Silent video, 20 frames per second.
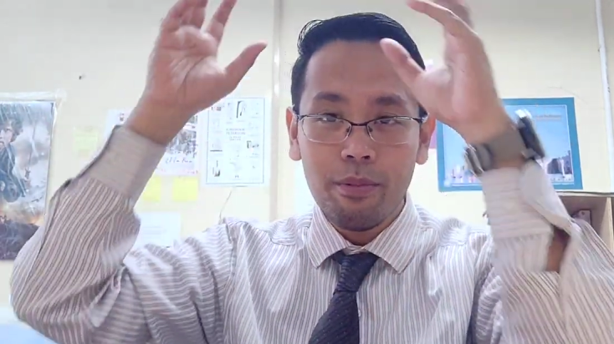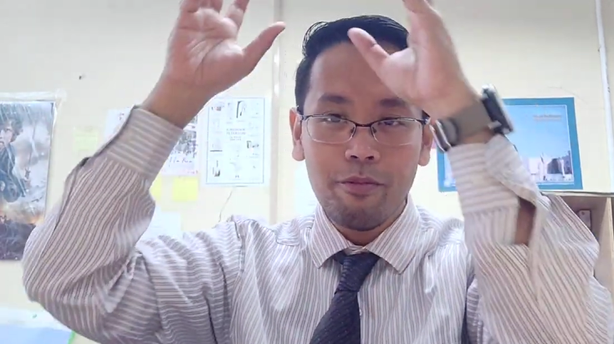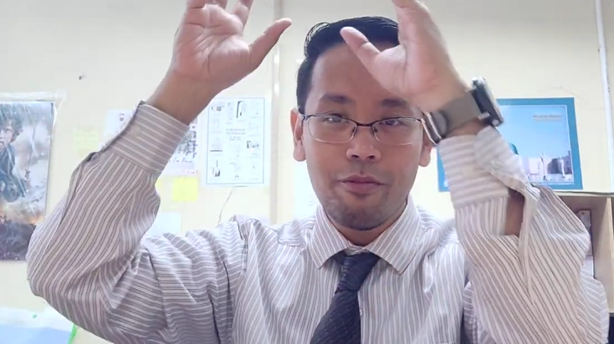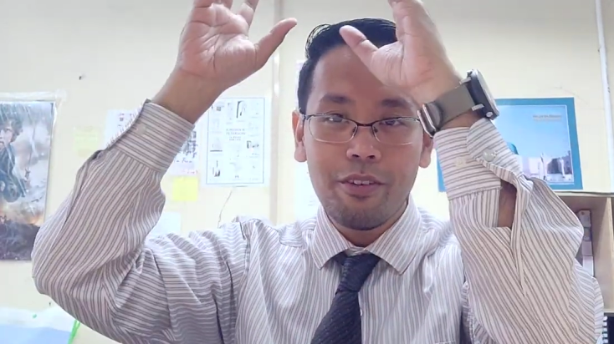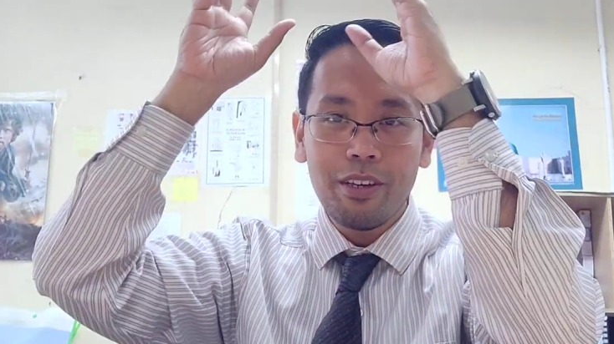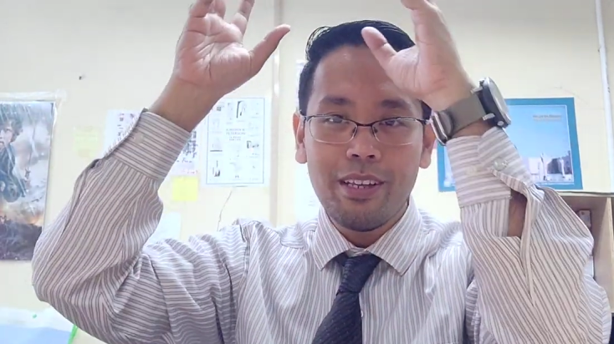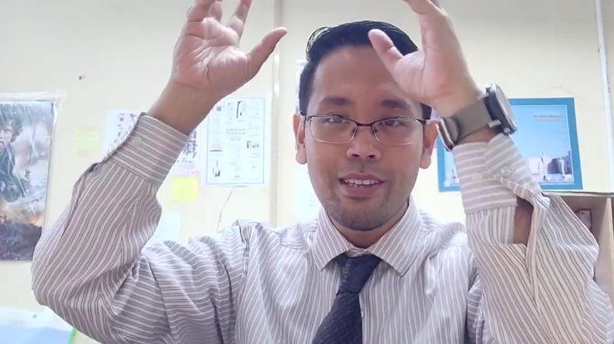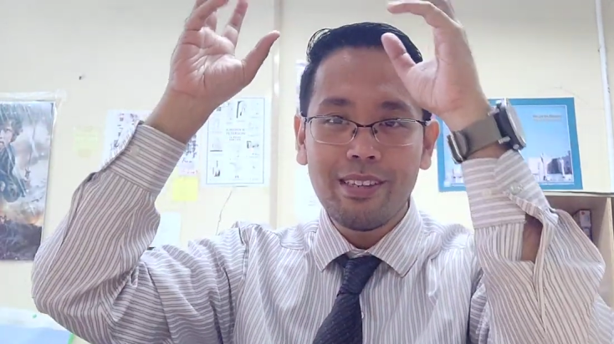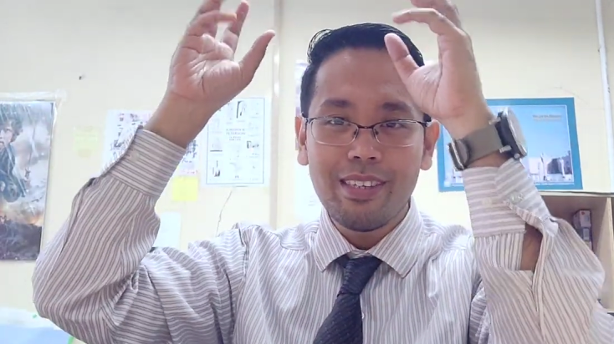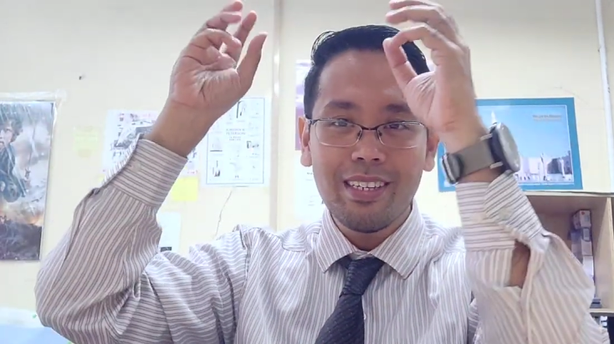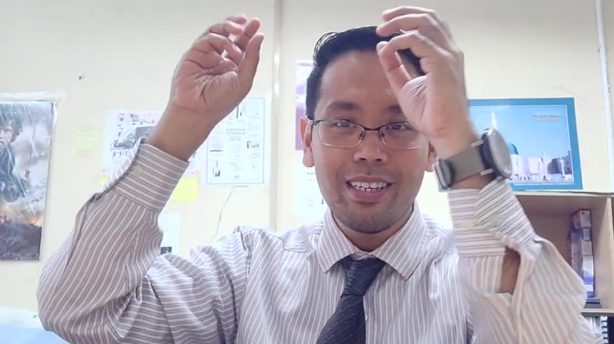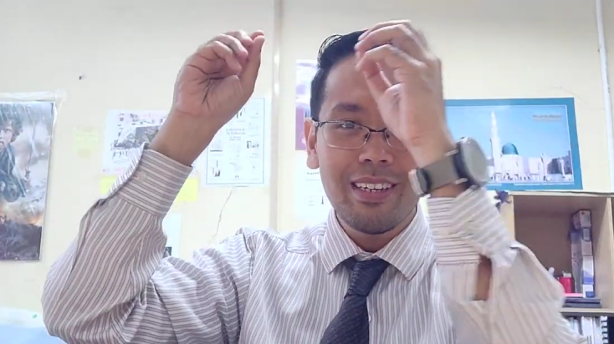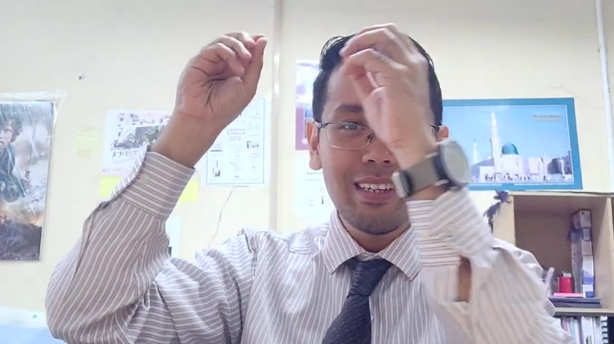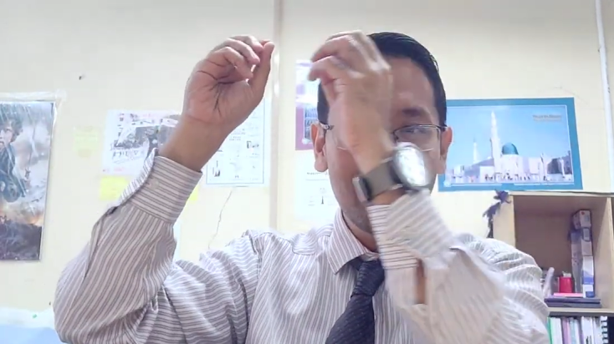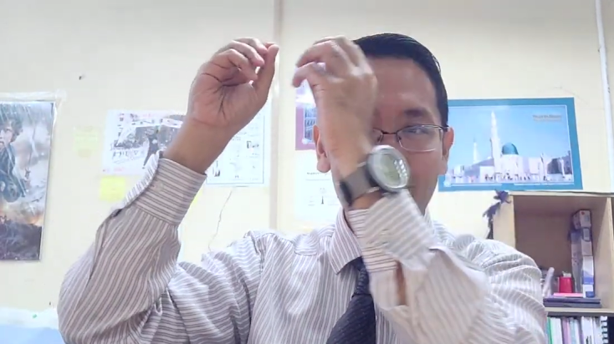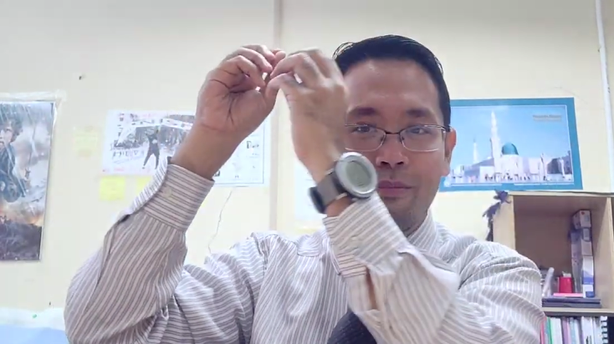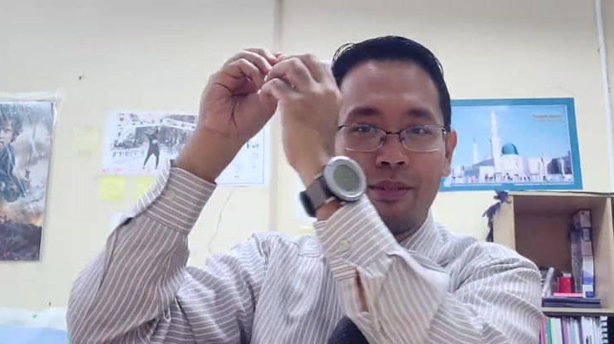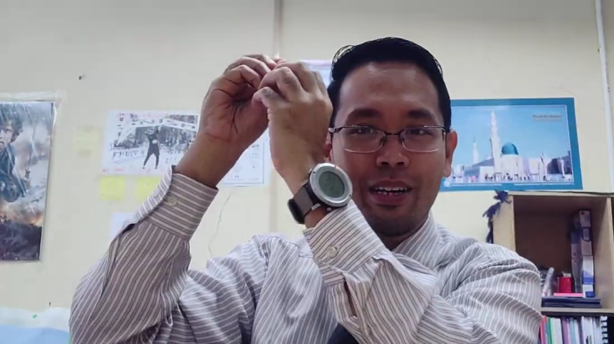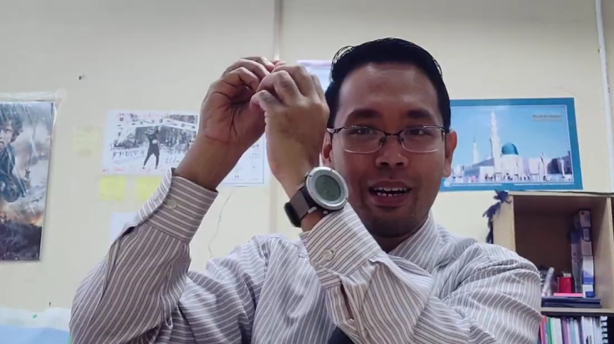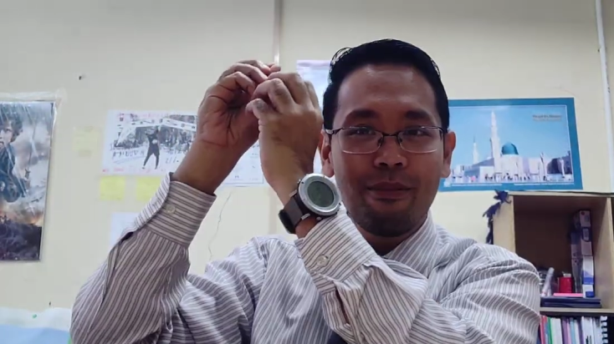If you can see
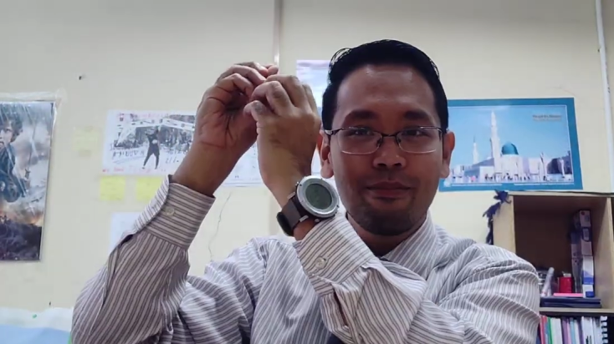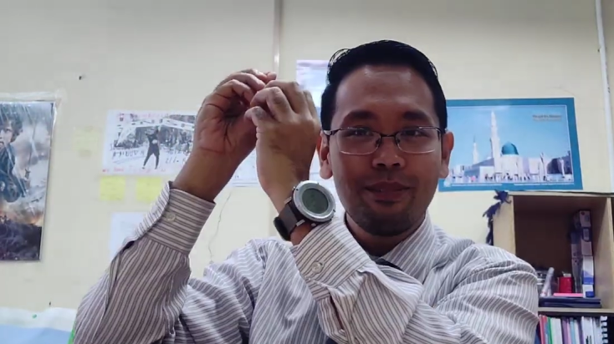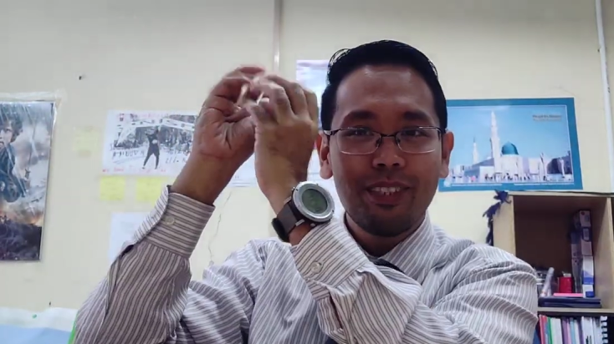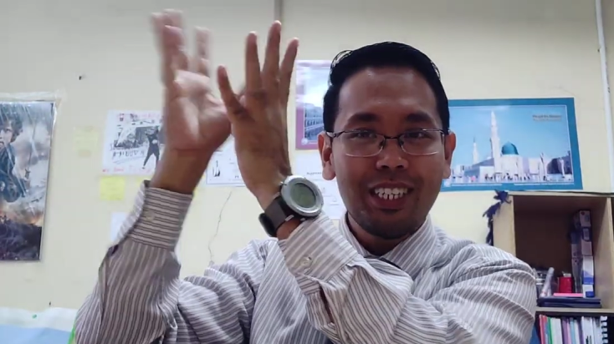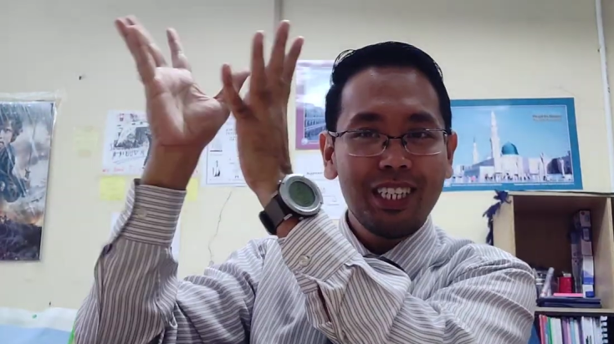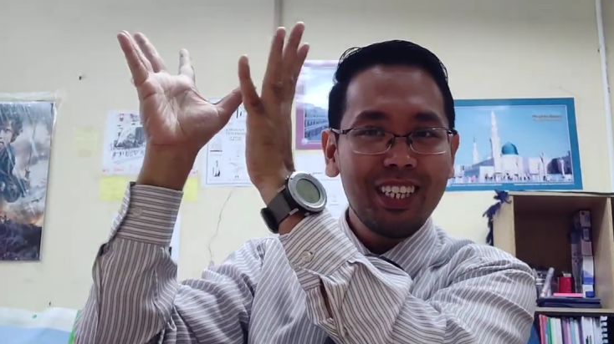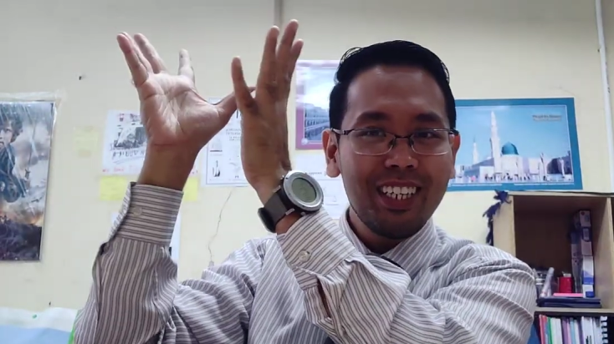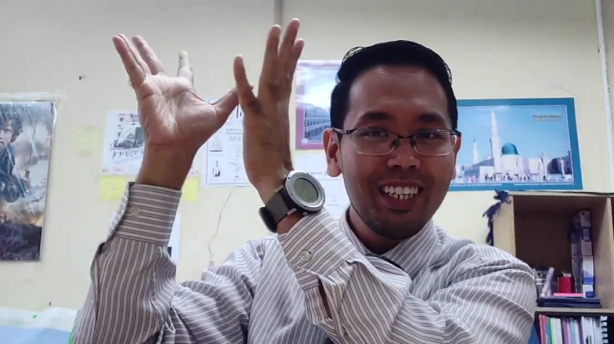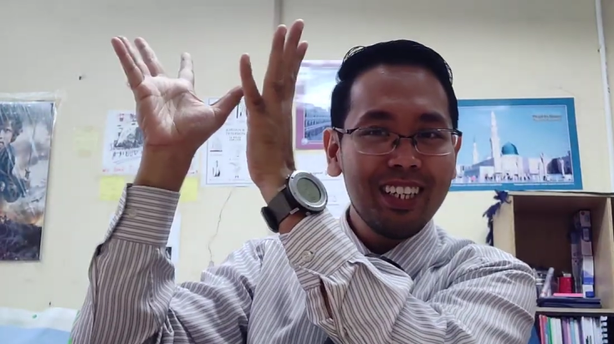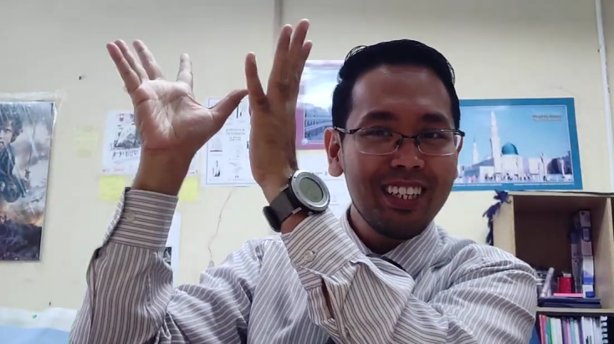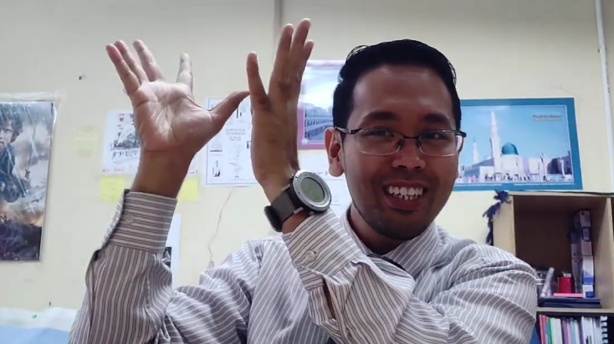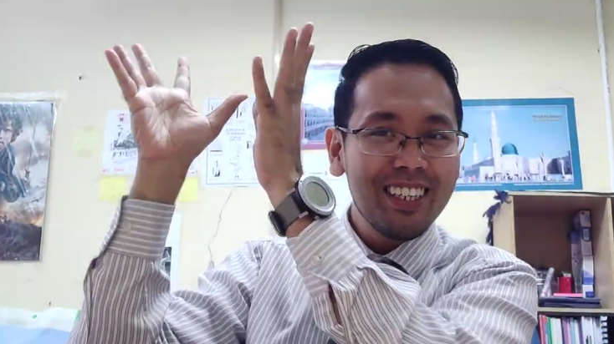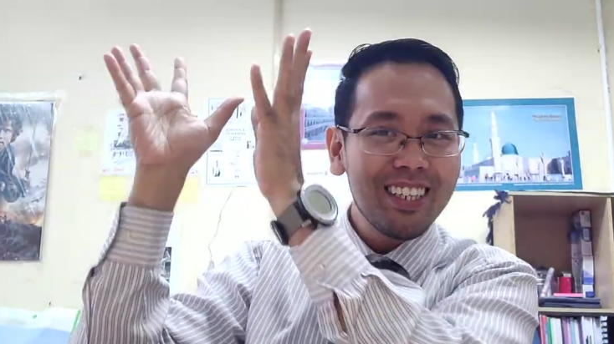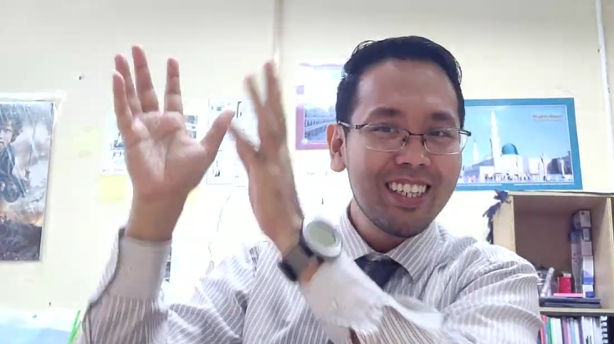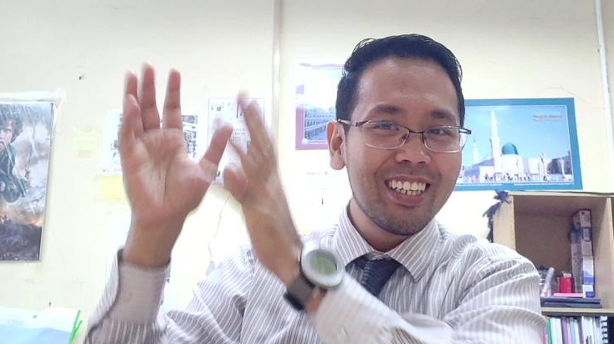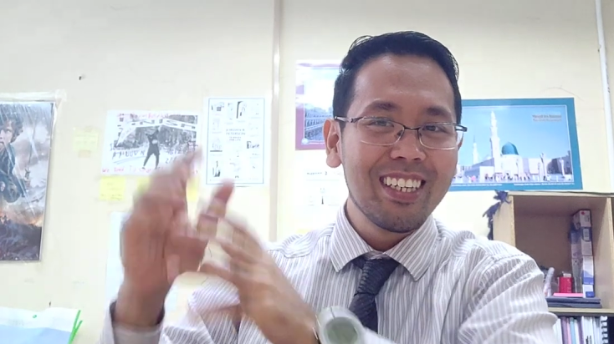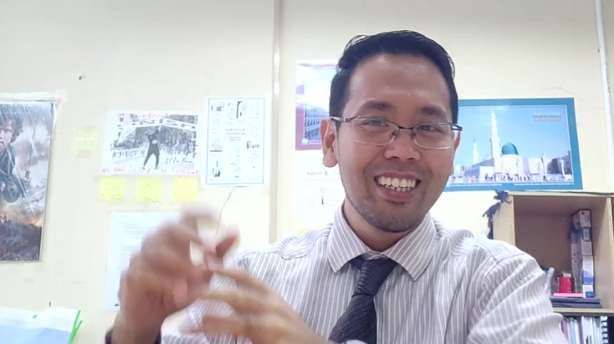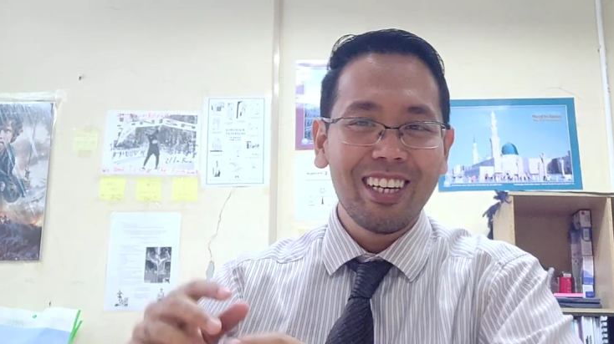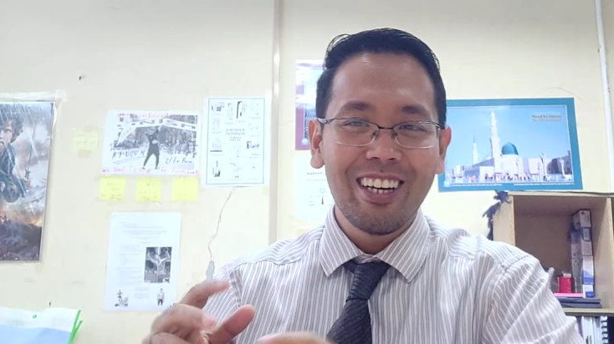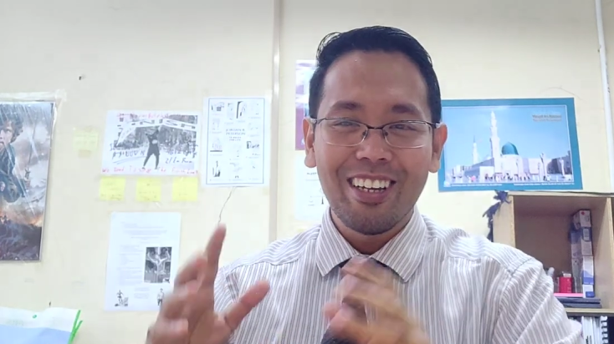it, it become
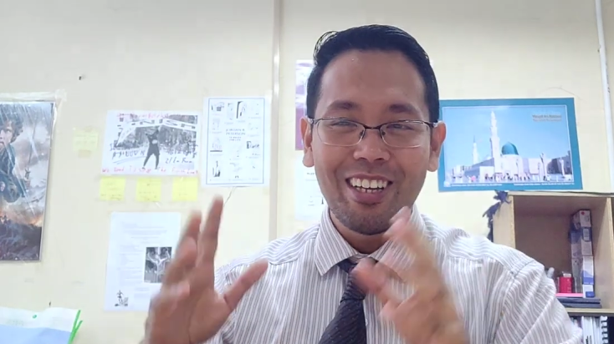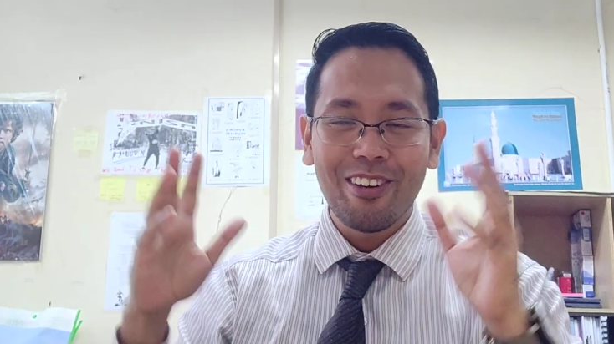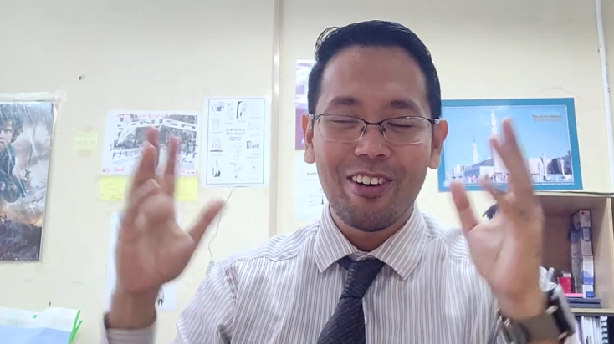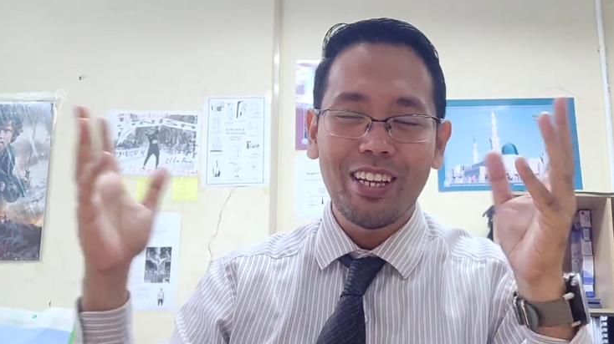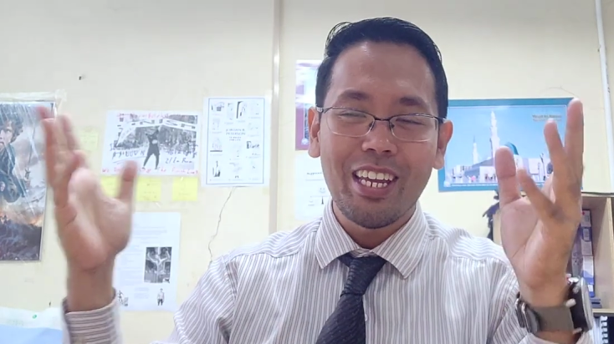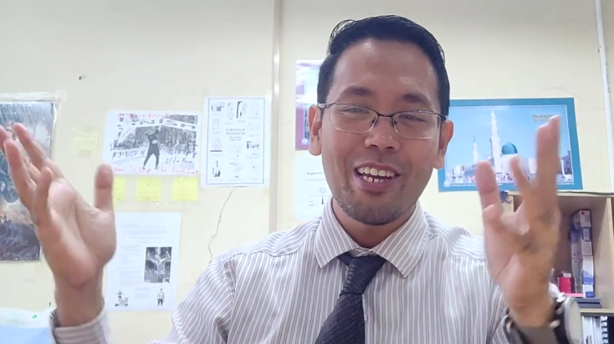ching.